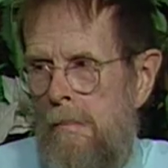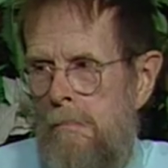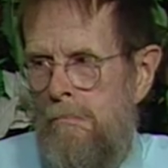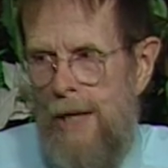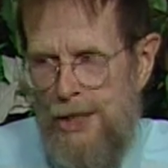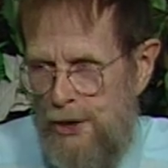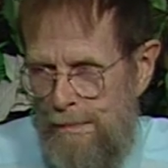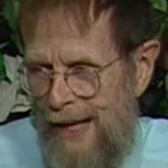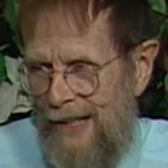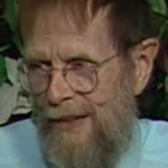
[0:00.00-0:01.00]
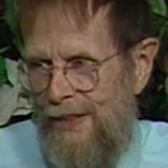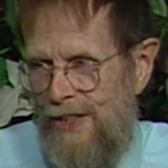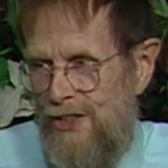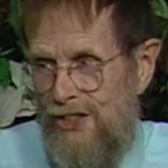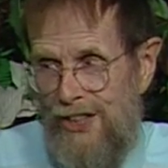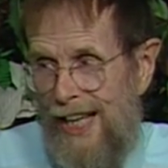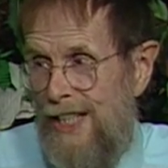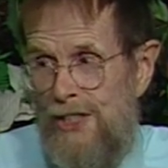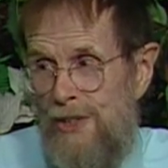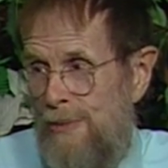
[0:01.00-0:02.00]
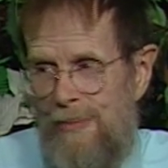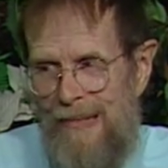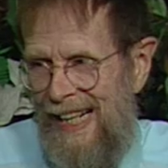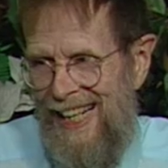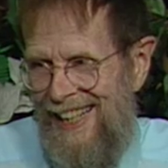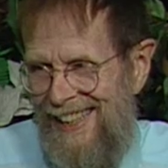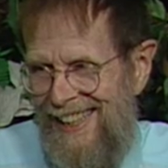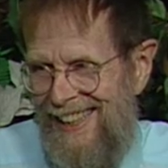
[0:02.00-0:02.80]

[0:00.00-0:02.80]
much better than sliced bread.